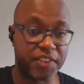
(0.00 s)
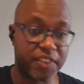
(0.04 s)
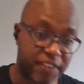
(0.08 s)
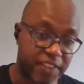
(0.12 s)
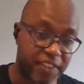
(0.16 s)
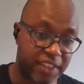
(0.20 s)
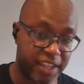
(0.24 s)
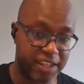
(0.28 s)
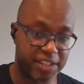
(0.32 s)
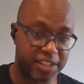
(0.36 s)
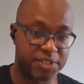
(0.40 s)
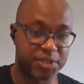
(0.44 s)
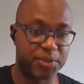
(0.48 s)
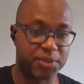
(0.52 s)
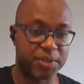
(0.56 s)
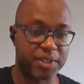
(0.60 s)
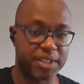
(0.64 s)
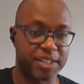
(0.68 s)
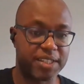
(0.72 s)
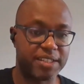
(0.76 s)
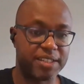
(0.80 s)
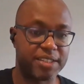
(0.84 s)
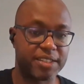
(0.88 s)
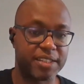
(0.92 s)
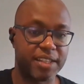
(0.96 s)
their
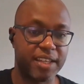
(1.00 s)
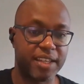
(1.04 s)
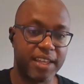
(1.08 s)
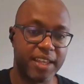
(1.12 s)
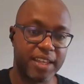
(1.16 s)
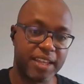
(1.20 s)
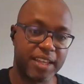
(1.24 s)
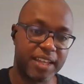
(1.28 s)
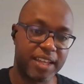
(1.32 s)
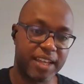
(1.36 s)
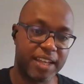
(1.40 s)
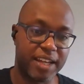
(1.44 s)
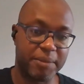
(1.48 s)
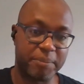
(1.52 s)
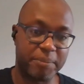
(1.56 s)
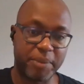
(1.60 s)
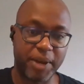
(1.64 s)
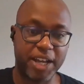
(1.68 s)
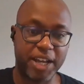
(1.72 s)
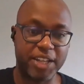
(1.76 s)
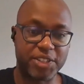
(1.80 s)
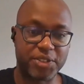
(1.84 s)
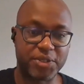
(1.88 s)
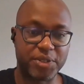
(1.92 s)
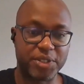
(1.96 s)
tokens
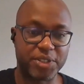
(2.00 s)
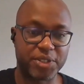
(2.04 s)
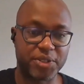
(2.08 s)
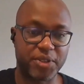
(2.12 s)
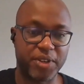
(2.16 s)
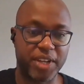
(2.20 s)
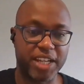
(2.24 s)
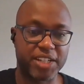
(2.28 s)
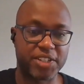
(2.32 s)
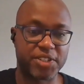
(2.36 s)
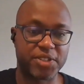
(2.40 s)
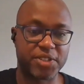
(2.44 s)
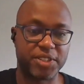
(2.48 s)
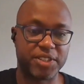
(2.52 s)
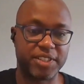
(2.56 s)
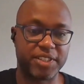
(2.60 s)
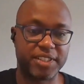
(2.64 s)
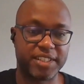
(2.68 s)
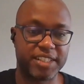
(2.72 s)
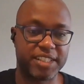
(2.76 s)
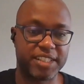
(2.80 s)
passed through as collateral.